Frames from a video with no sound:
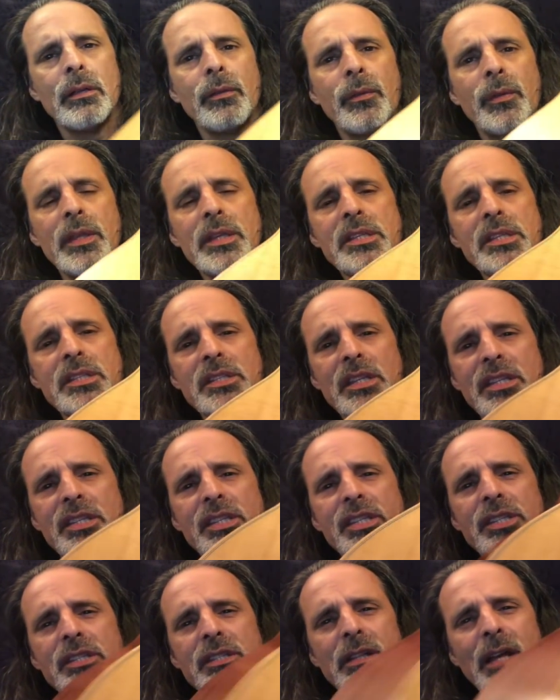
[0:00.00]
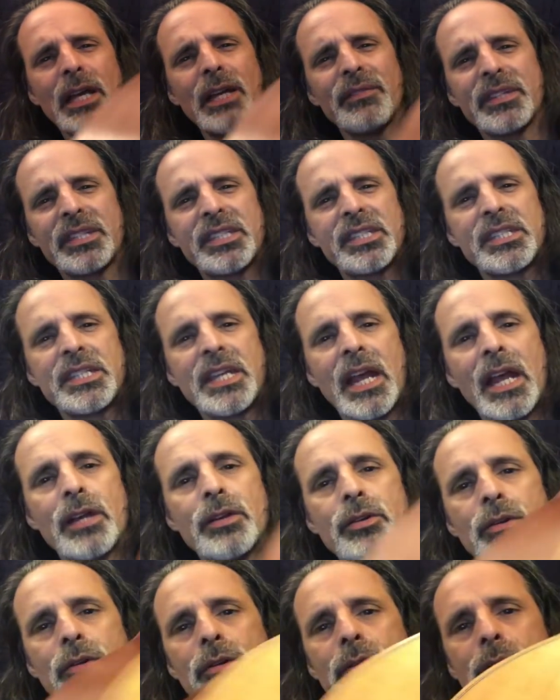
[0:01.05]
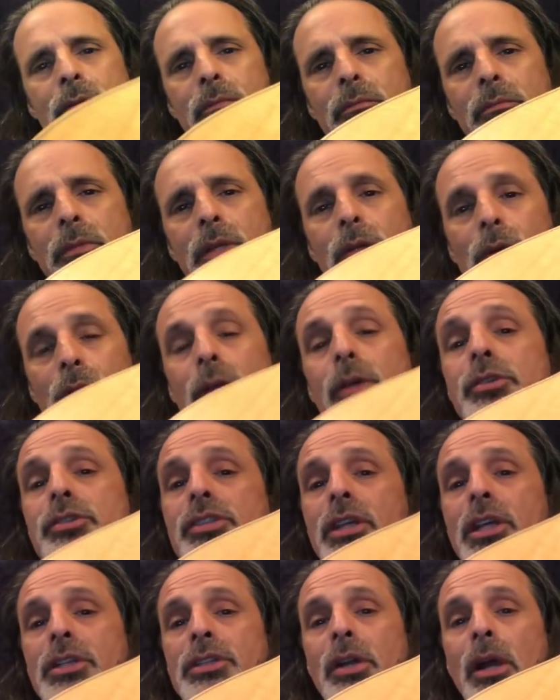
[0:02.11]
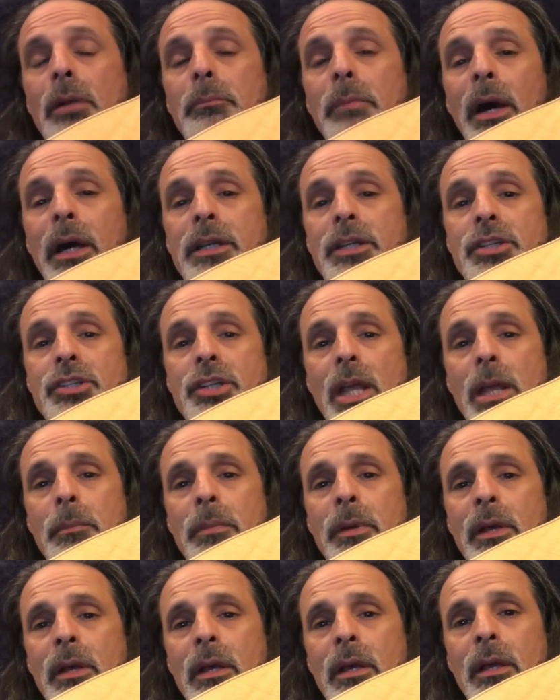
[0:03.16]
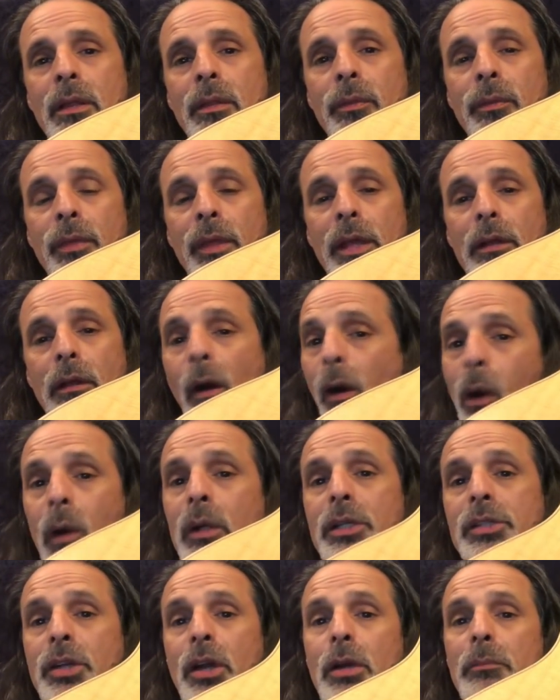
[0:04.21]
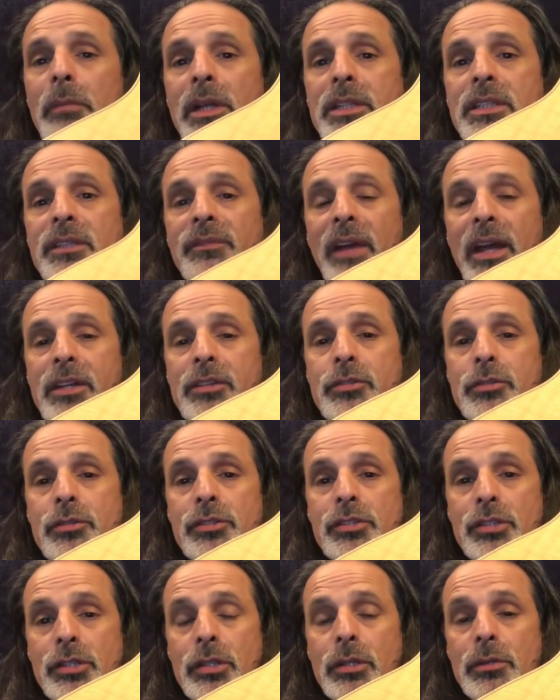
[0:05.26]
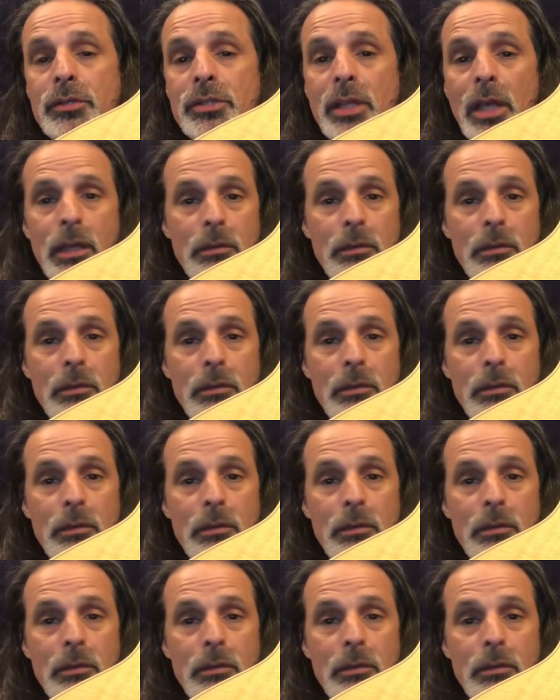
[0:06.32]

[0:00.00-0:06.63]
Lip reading: this is a kind of a standard, you know, acoustic guitar body shape that all guitar manufacturers use,